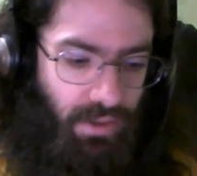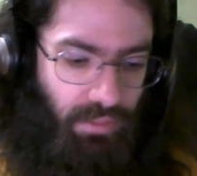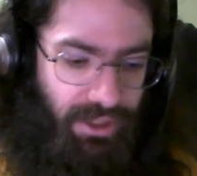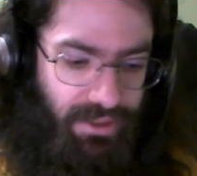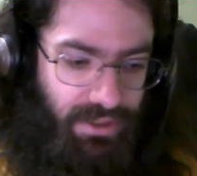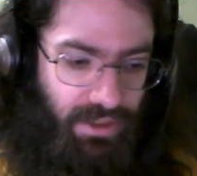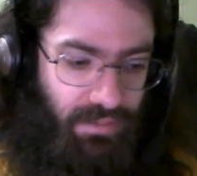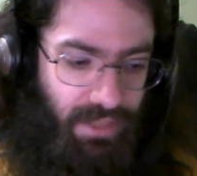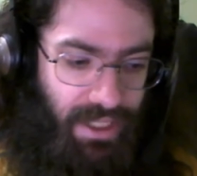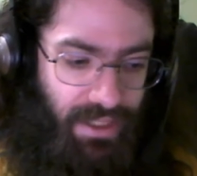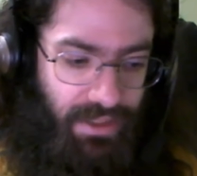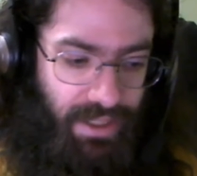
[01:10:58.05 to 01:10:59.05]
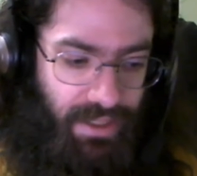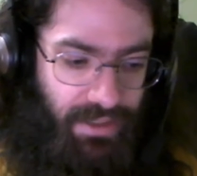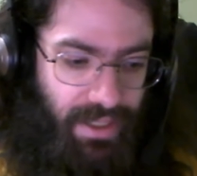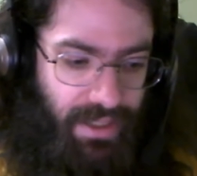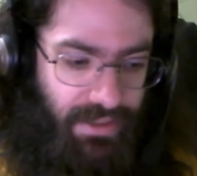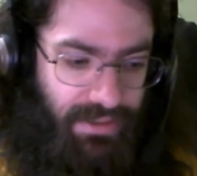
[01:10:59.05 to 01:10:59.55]
But I'm taking that
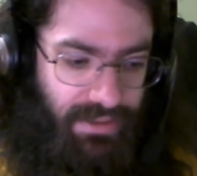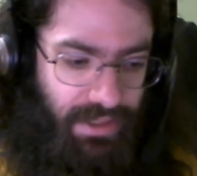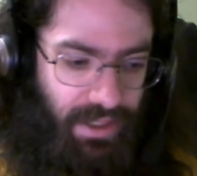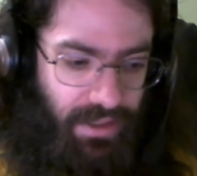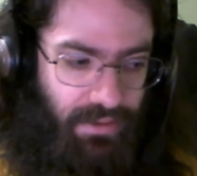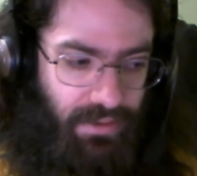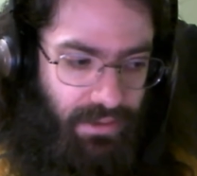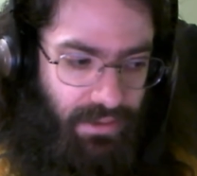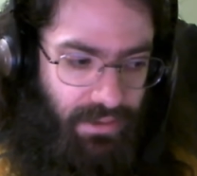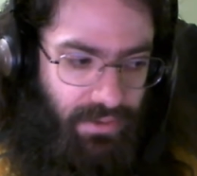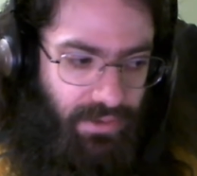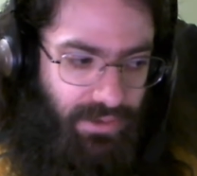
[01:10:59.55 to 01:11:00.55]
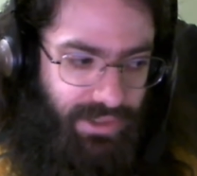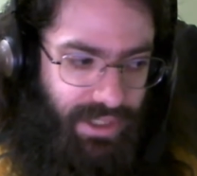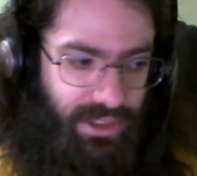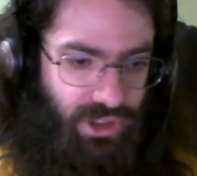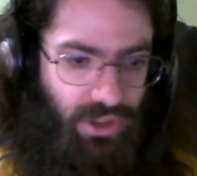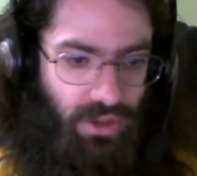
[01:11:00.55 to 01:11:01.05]
class, and there's a
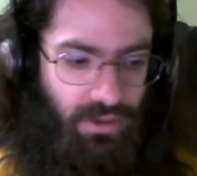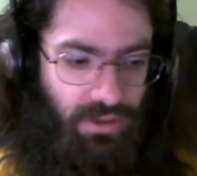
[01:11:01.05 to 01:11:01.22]
section on